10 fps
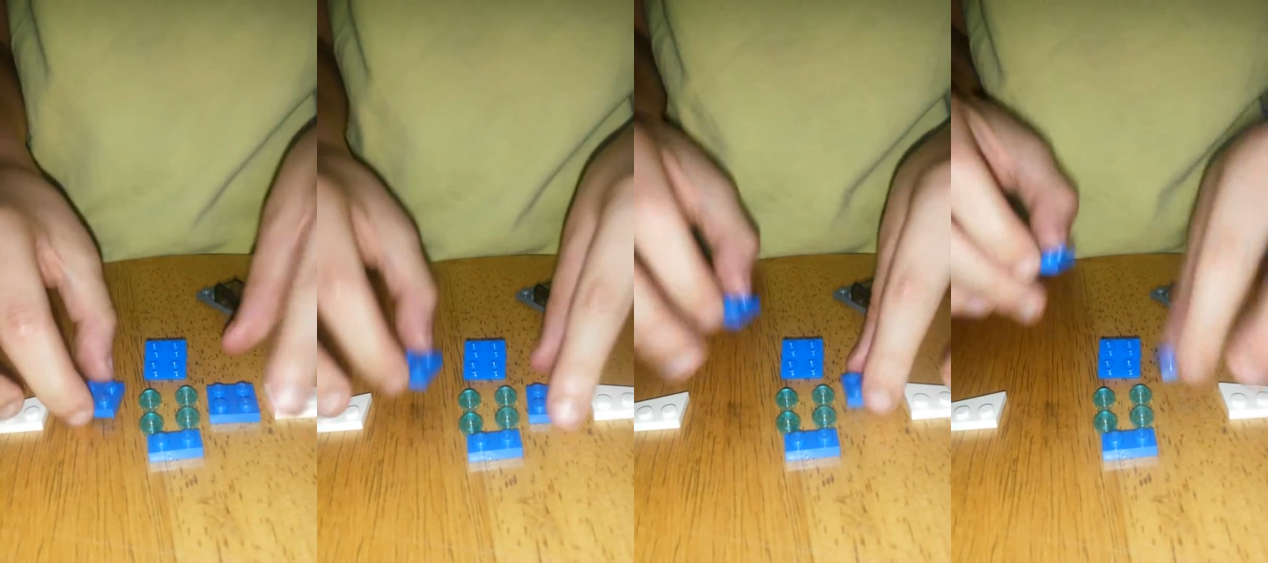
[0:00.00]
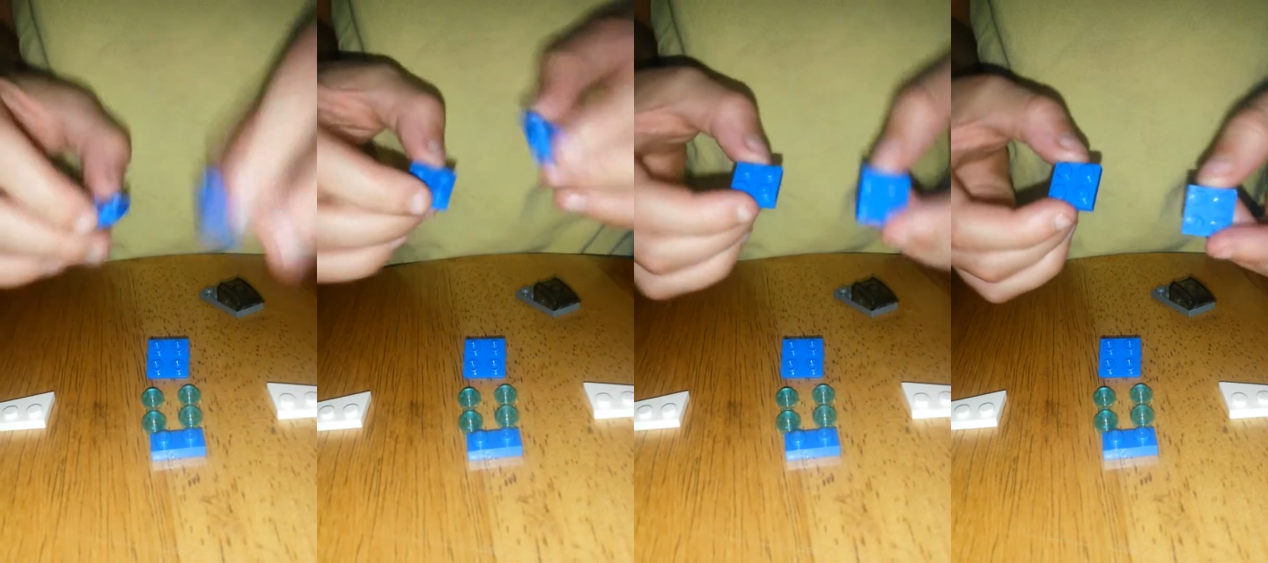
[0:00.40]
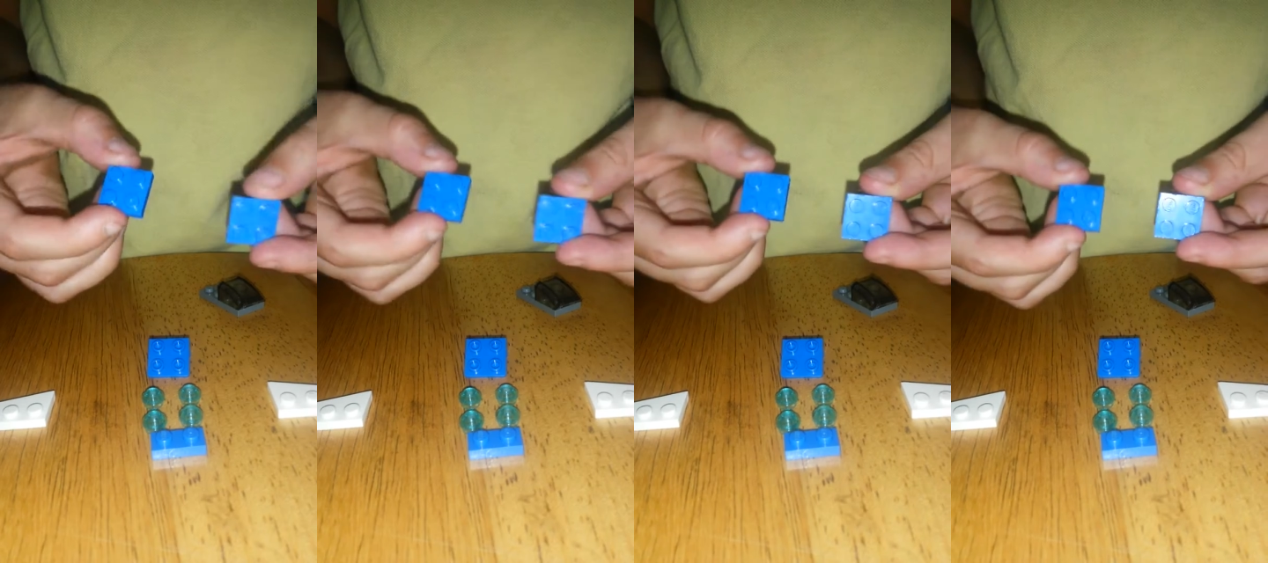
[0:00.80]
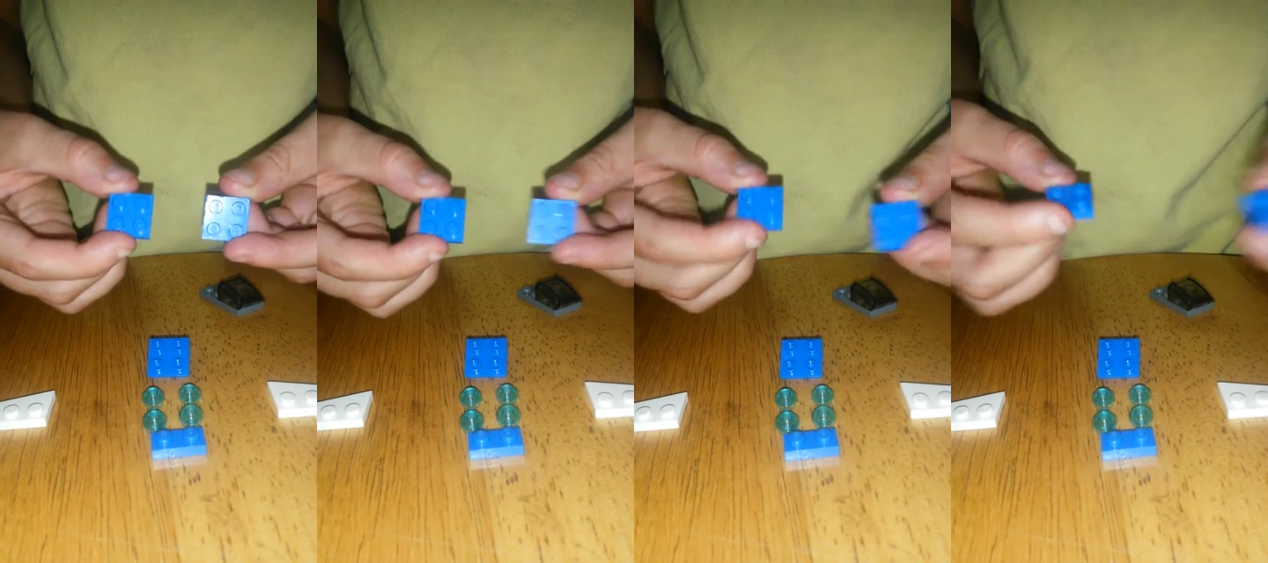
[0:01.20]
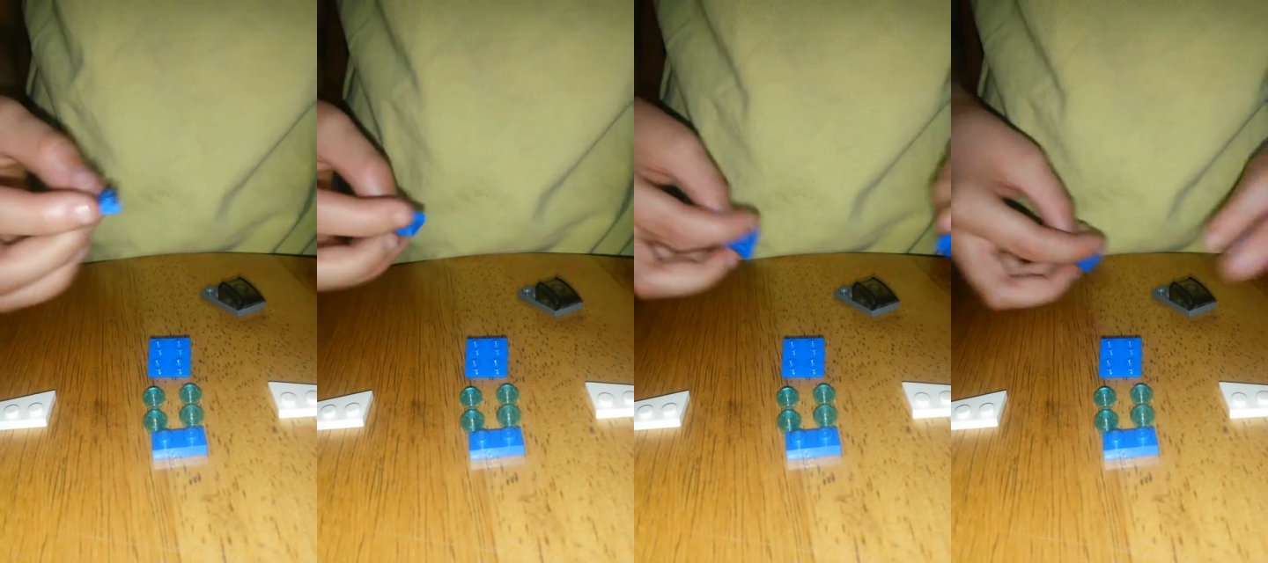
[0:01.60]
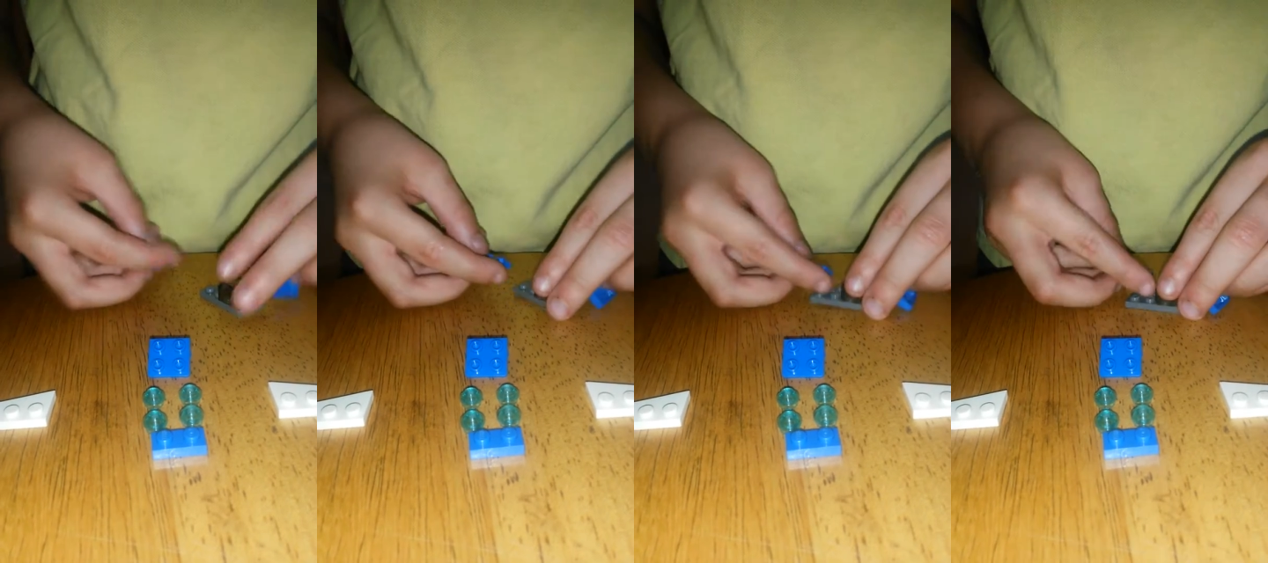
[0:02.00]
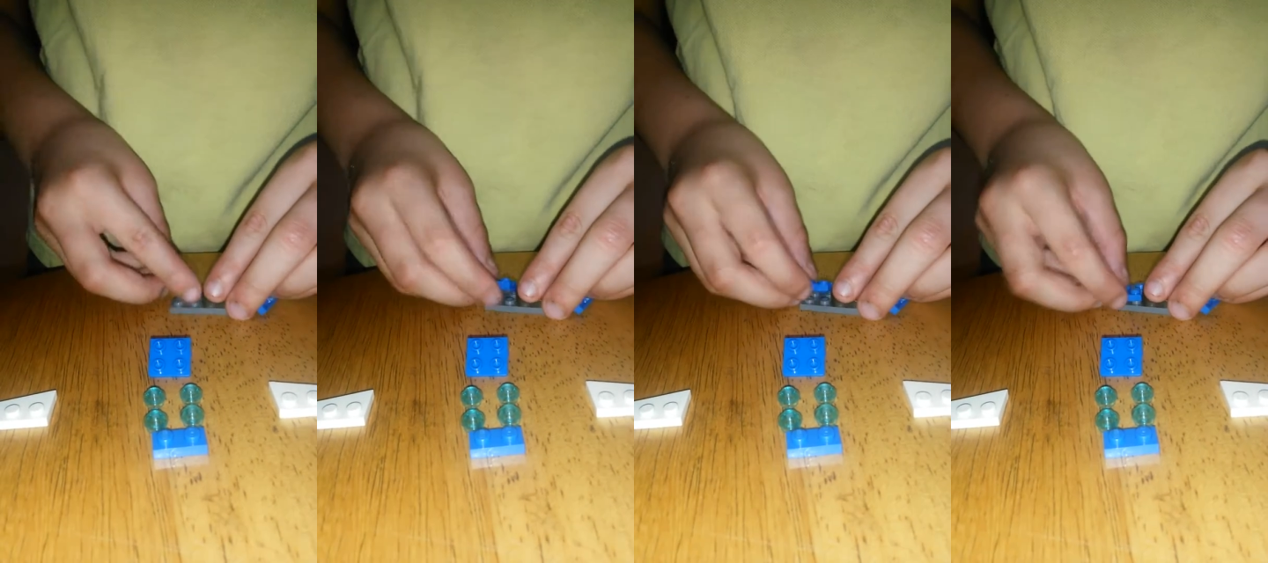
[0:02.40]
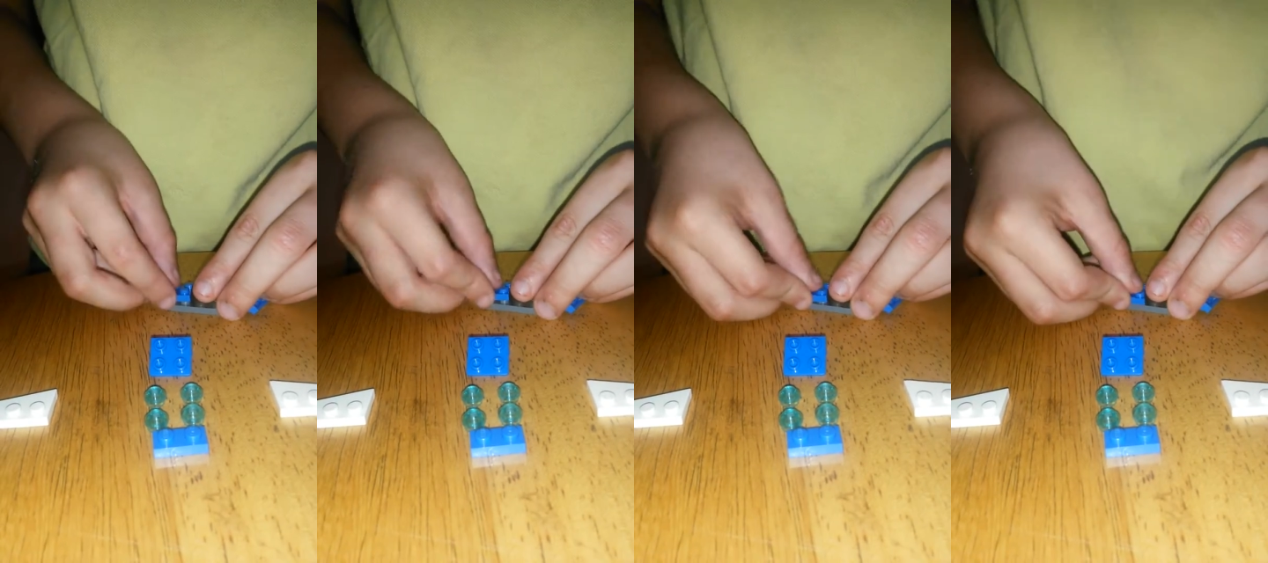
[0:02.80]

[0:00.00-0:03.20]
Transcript: [unreadable: no face in view]